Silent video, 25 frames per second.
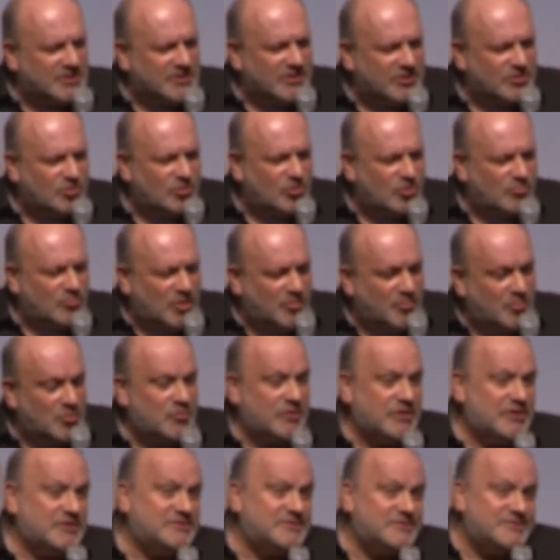It
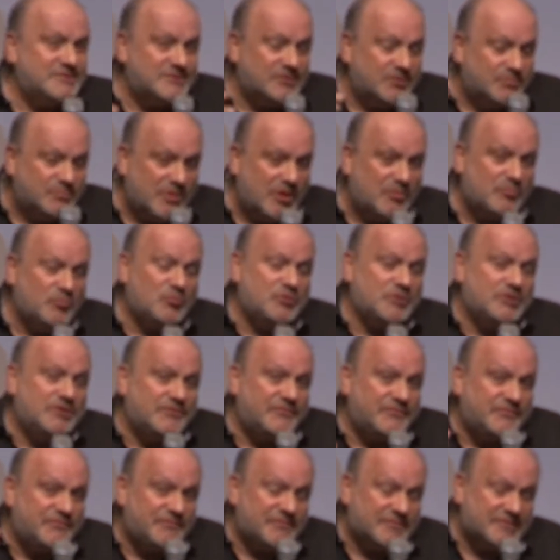commemorates the memory of